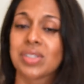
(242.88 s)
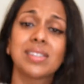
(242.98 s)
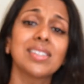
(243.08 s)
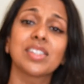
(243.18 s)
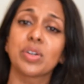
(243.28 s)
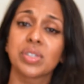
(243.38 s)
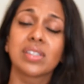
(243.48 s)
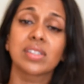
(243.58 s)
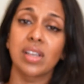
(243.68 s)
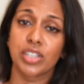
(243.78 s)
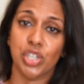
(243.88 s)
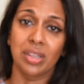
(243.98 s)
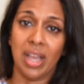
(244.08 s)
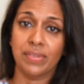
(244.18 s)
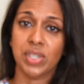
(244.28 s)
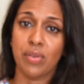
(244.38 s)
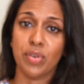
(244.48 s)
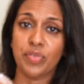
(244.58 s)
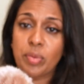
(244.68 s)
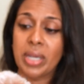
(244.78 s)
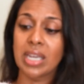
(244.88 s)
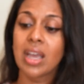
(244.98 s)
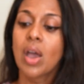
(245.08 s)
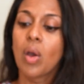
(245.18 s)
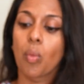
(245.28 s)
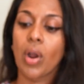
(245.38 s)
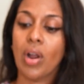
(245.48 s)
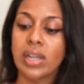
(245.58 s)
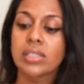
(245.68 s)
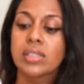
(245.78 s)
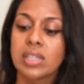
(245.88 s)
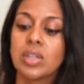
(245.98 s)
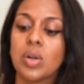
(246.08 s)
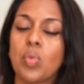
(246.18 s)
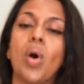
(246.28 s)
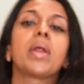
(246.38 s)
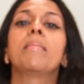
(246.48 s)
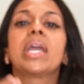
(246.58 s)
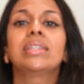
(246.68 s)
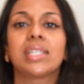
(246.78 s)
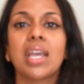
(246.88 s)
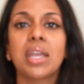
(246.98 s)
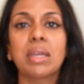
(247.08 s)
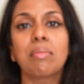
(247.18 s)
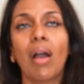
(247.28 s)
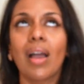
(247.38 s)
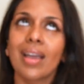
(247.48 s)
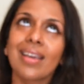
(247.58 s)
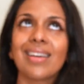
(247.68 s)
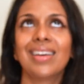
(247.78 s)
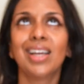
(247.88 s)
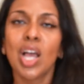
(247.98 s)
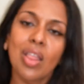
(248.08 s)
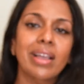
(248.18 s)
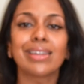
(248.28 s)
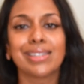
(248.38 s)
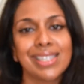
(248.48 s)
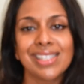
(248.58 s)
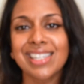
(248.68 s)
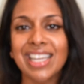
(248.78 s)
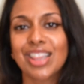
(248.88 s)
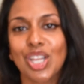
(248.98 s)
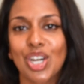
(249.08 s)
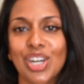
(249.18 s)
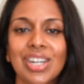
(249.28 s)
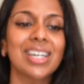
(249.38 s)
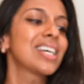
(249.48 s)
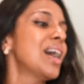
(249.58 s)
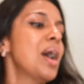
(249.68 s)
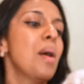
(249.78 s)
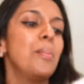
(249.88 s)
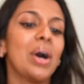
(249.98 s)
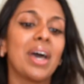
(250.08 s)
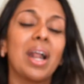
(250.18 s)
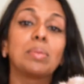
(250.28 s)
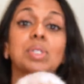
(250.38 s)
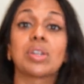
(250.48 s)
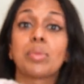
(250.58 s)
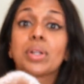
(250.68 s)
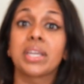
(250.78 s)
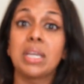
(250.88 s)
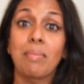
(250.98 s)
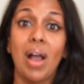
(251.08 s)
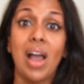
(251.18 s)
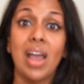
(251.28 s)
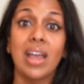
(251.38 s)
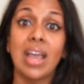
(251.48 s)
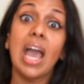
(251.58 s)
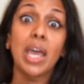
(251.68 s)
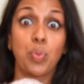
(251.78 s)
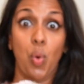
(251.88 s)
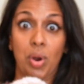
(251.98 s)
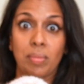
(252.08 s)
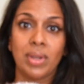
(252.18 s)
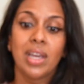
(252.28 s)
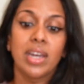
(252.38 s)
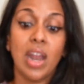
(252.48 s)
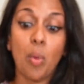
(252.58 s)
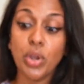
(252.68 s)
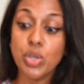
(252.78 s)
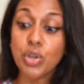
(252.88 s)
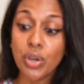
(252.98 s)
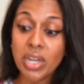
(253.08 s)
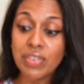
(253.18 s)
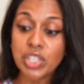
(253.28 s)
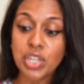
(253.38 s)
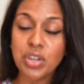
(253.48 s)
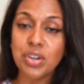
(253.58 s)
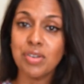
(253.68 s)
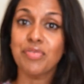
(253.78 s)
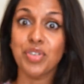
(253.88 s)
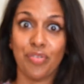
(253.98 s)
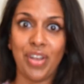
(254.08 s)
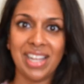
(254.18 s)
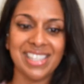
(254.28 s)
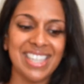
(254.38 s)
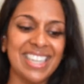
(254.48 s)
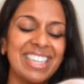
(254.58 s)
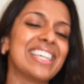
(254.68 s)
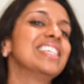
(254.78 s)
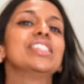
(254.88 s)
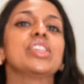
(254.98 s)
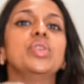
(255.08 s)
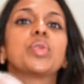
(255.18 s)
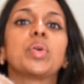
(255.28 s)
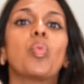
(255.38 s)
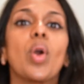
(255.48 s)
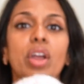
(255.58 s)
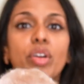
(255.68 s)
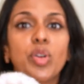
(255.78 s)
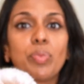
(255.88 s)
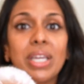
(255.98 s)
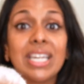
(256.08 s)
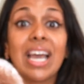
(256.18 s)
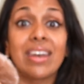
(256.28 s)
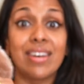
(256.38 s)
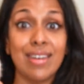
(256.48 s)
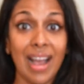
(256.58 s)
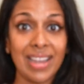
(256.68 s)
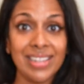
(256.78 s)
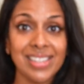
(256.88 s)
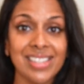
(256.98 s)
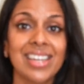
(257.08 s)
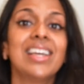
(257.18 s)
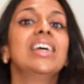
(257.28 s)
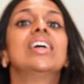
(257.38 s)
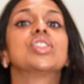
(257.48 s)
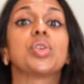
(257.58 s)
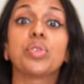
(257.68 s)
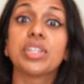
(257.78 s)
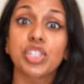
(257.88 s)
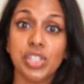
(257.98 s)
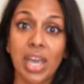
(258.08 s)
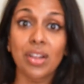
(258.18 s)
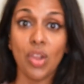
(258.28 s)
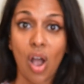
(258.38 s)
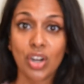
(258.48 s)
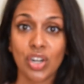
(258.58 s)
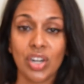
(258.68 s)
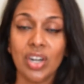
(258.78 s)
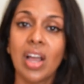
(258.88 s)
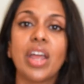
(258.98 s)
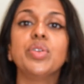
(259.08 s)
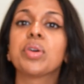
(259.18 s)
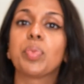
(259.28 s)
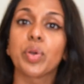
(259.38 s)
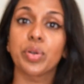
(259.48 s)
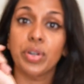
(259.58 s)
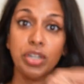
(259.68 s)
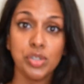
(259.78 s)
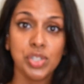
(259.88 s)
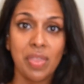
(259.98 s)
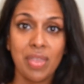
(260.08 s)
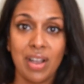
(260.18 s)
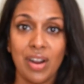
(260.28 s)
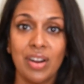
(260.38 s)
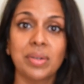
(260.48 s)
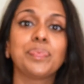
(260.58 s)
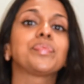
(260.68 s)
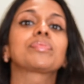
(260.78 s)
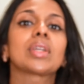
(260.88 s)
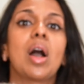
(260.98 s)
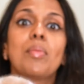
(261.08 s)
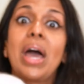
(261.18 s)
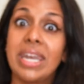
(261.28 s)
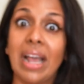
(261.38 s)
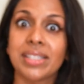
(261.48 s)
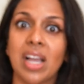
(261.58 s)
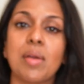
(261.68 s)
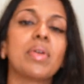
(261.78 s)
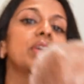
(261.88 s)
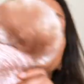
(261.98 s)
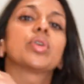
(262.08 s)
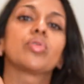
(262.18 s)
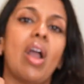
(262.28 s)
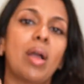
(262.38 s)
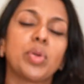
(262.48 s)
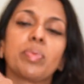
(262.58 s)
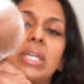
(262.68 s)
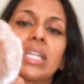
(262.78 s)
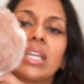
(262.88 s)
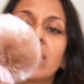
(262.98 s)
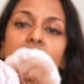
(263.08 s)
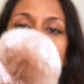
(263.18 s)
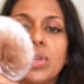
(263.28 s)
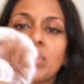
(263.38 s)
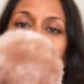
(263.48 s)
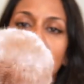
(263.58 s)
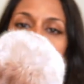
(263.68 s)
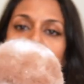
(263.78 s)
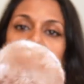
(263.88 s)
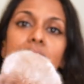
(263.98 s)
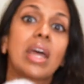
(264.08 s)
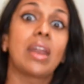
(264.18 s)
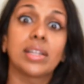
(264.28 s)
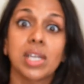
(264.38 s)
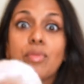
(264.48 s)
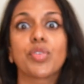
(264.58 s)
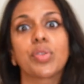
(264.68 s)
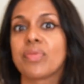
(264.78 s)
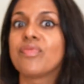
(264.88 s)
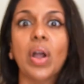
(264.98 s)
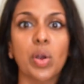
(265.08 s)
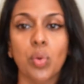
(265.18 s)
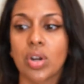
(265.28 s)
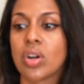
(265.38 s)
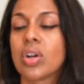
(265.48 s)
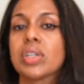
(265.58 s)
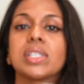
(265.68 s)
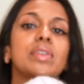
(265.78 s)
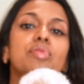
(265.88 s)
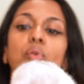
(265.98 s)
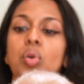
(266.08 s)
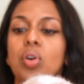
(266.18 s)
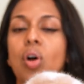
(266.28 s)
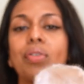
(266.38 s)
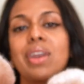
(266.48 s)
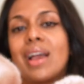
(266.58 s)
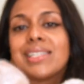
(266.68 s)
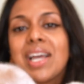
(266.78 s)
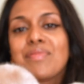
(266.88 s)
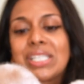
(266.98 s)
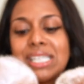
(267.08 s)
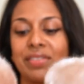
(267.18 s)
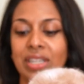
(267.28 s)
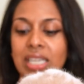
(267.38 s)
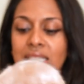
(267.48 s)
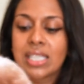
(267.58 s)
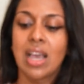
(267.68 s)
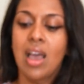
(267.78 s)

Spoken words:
This is seriously such a lifesaver for me, where I still want to maintain my like Disney look, but I'm still able to keep my head warm. Now, what you could even do if you're fancy is you could wear your beanie at night. So you could just get a locker and you can put your ears in there at nighttime, and then you can grab your beanie that you can wear at nighttime for the fireworks and for all the nighttime festivities.